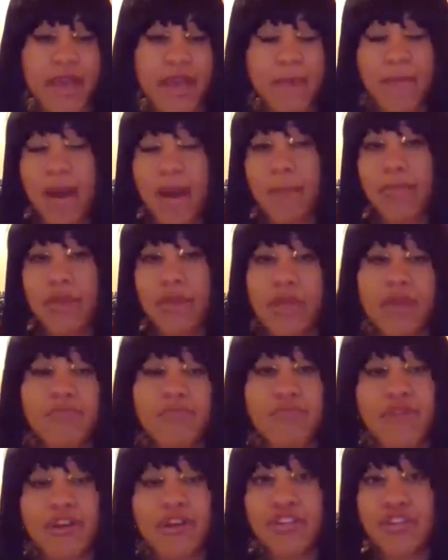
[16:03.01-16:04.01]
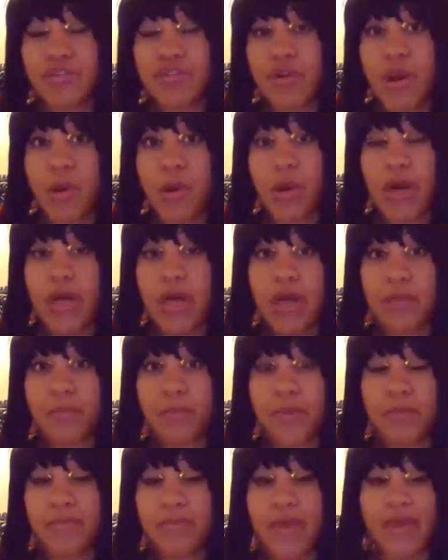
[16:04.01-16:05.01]
Making my blood pressure go
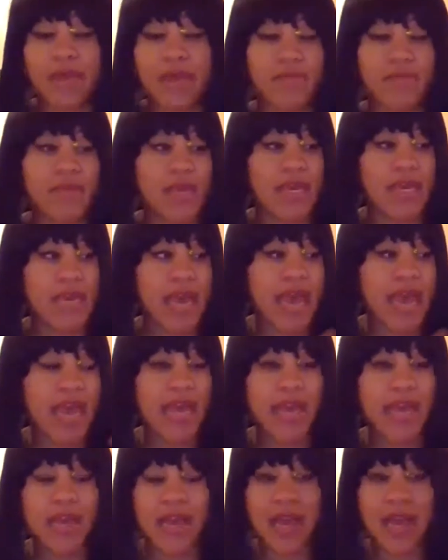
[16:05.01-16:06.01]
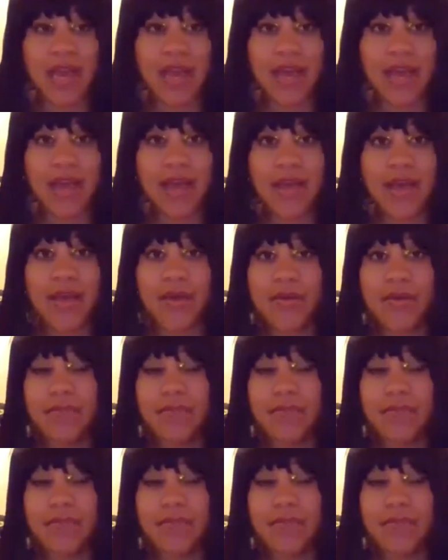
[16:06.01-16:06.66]
up, making me get a headache,